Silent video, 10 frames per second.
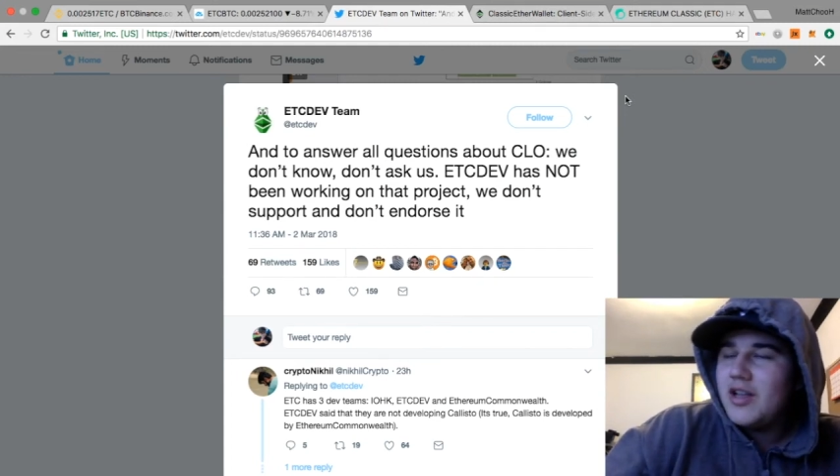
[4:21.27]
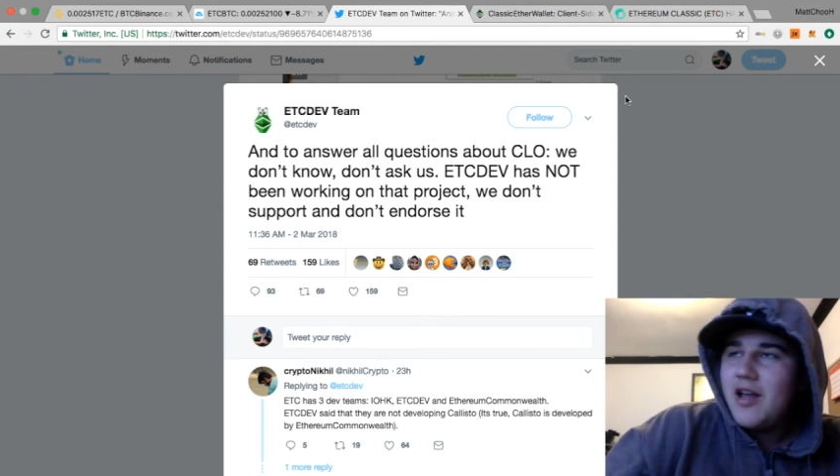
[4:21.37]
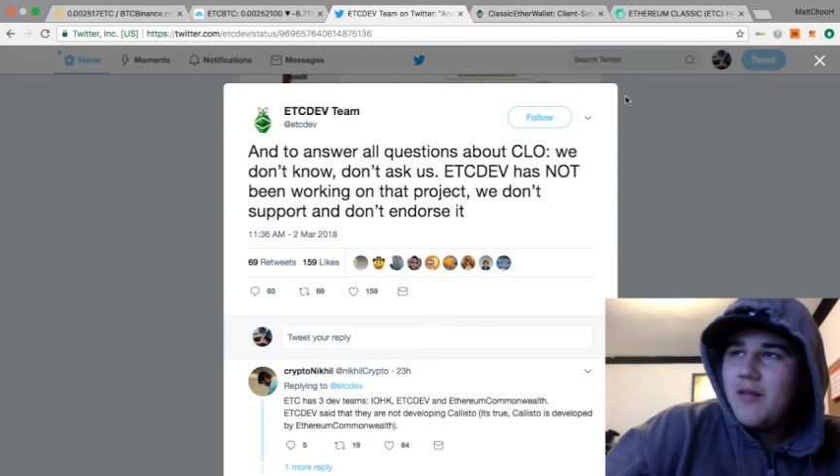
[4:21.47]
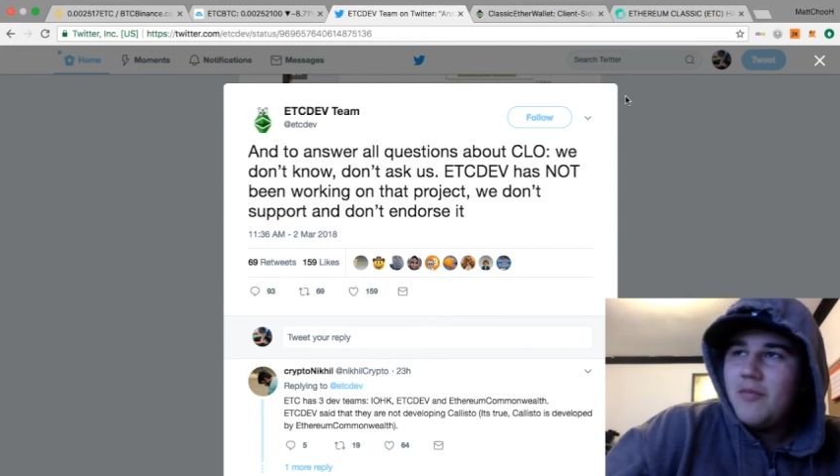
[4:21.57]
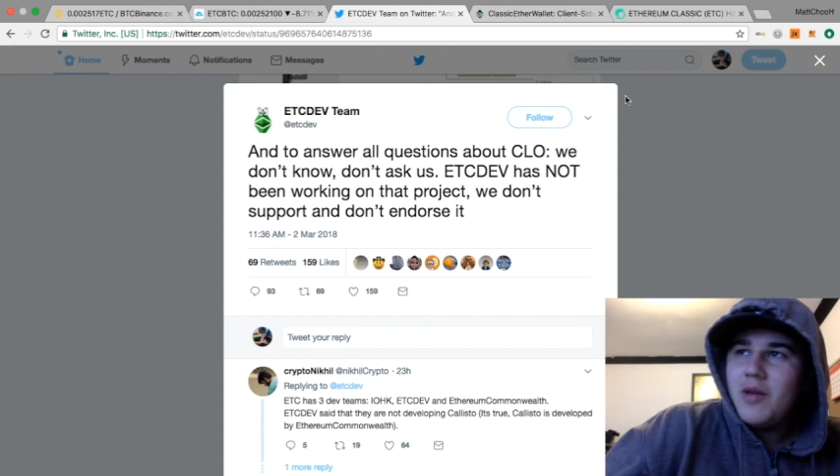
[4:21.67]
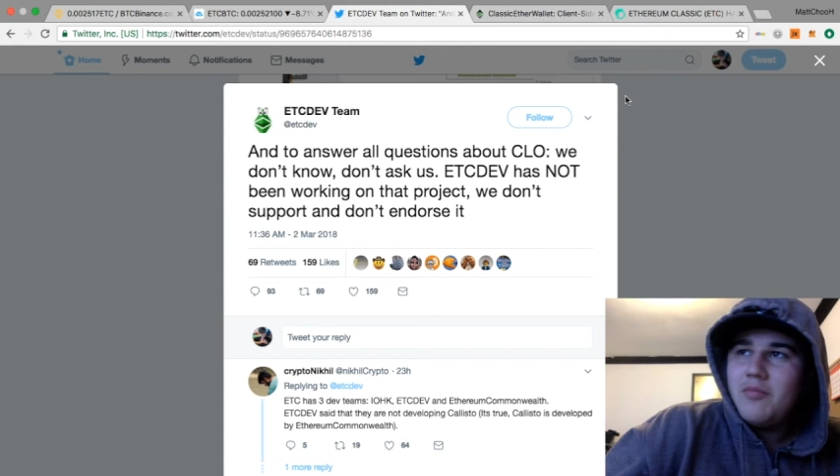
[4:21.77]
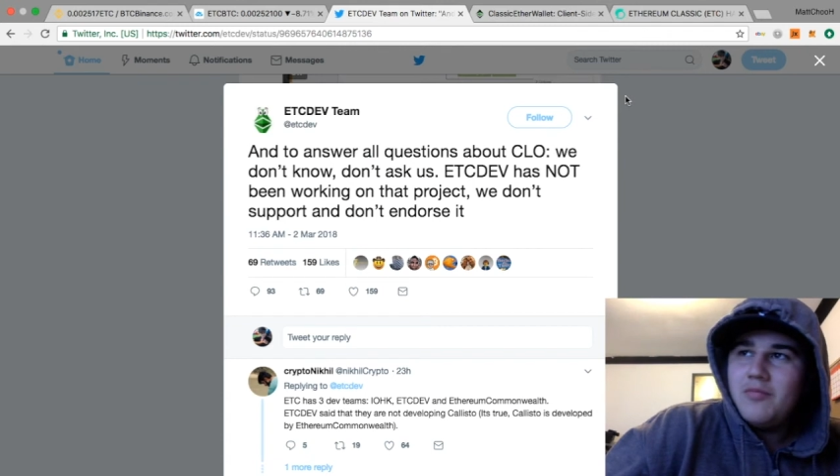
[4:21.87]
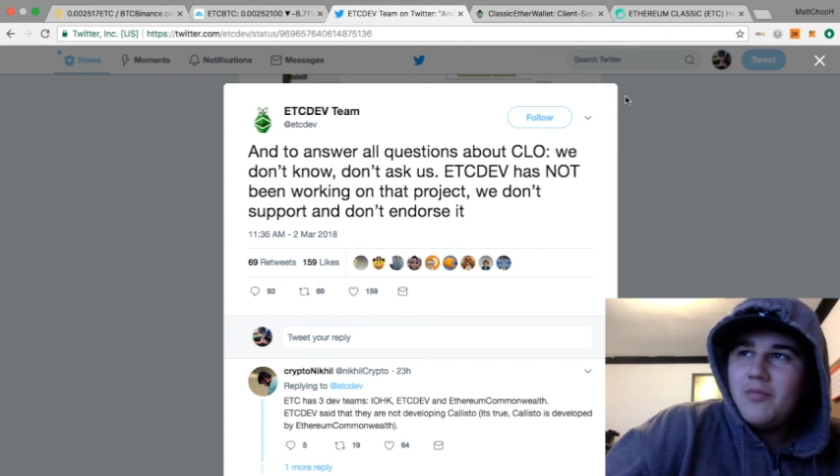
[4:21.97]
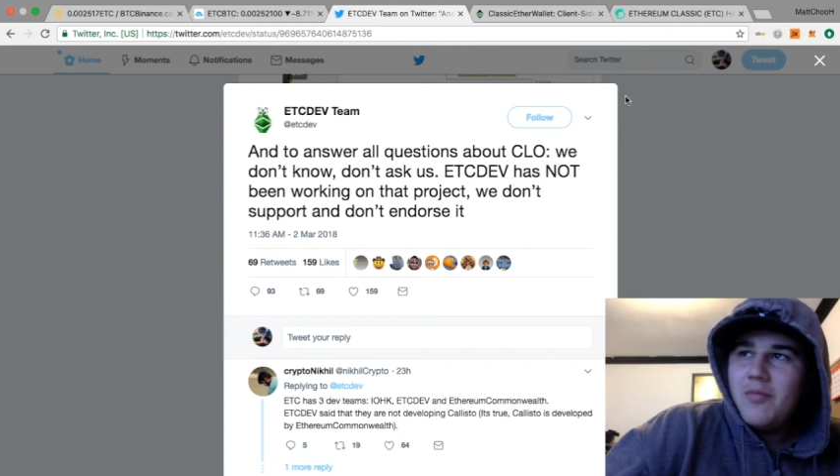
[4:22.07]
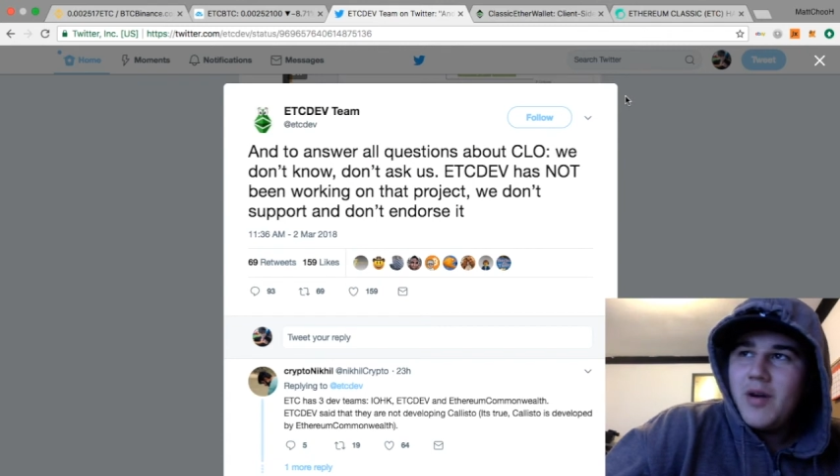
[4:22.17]
my
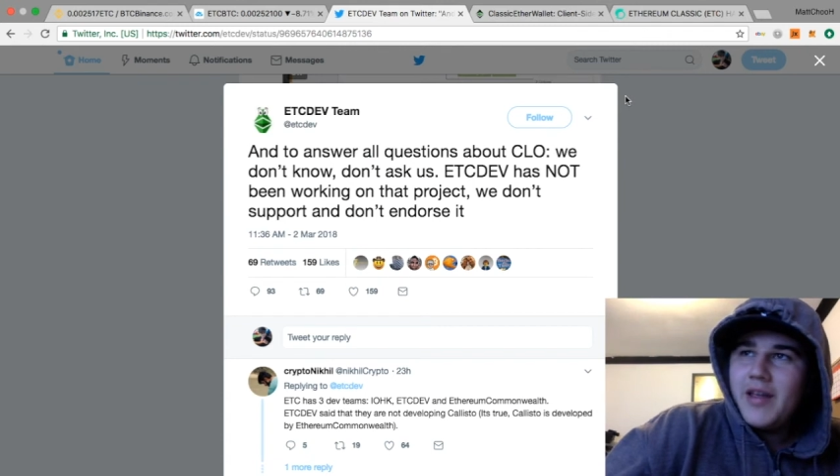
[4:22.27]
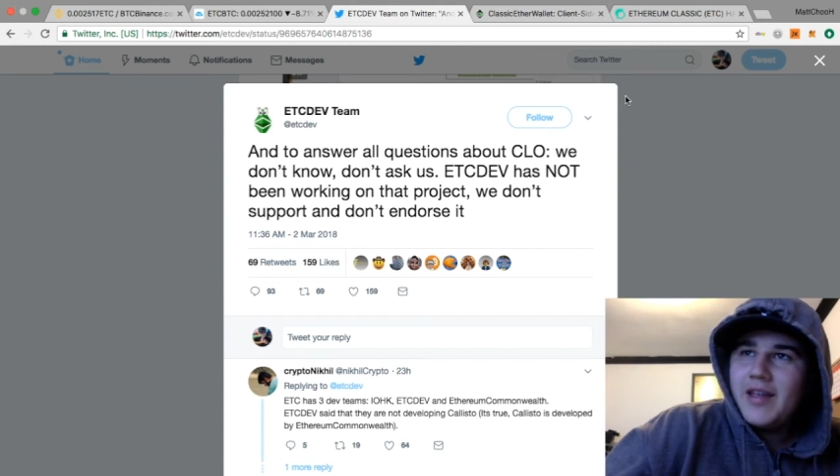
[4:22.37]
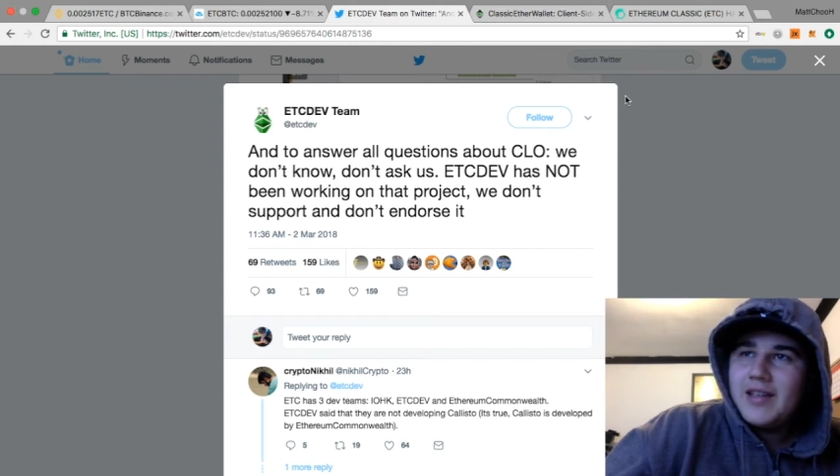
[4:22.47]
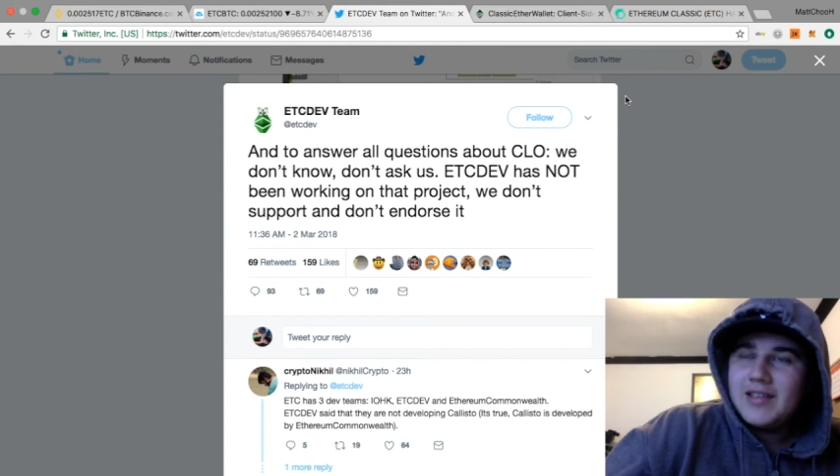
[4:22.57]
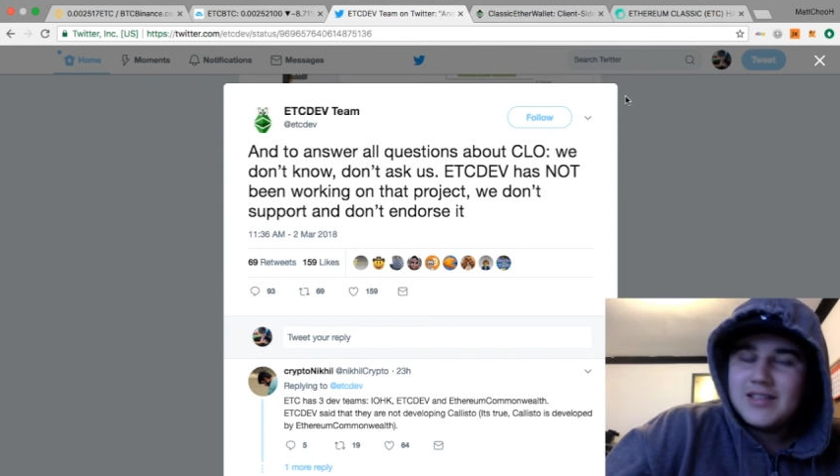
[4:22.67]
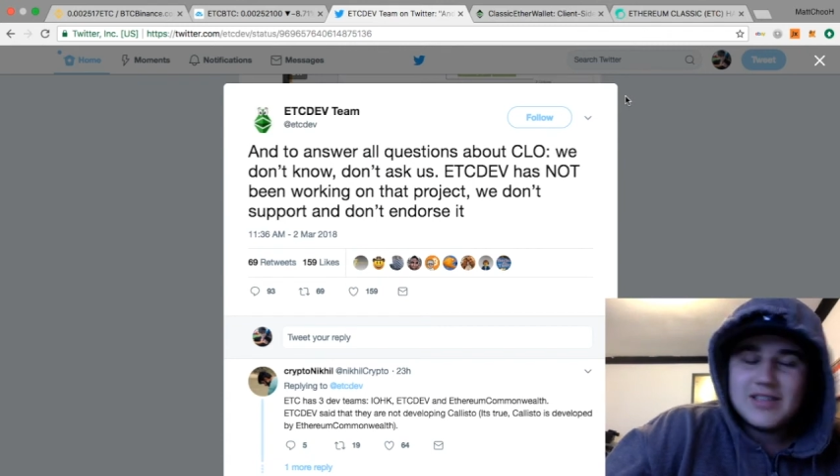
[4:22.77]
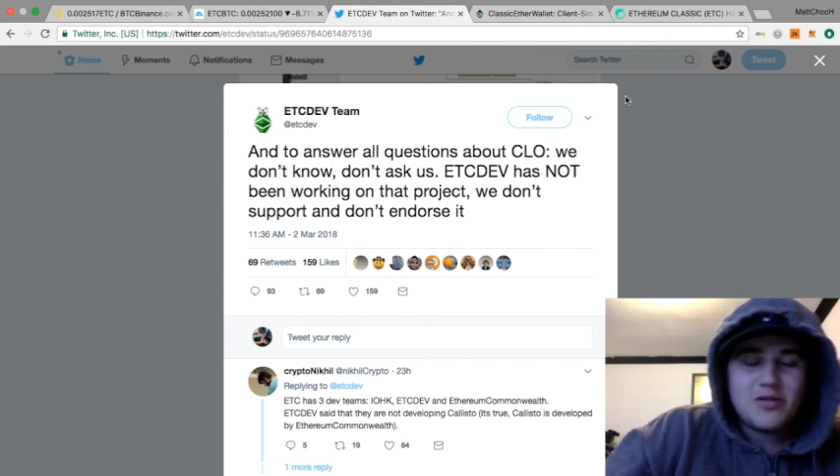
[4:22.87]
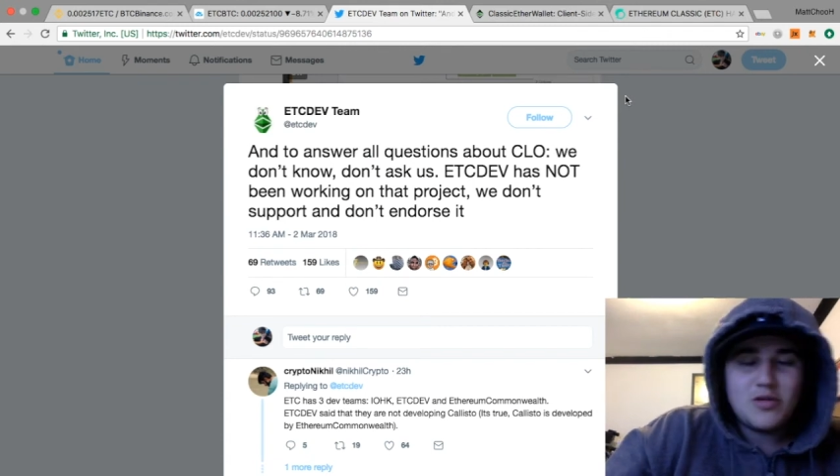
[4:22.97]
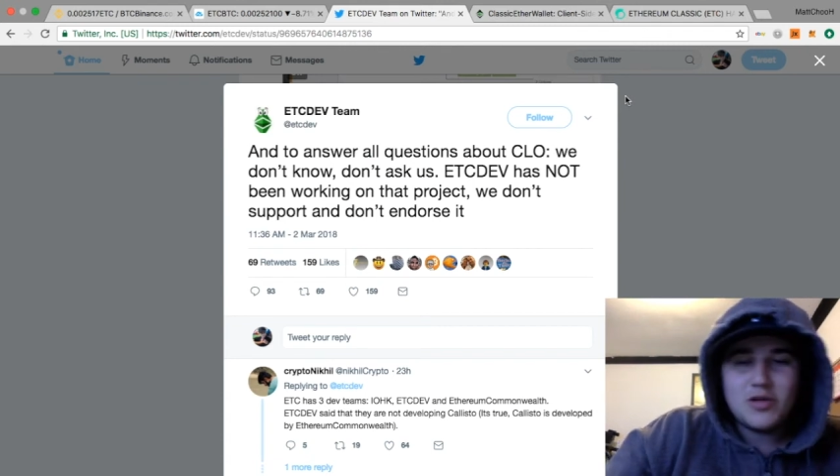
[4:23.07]
my sell order,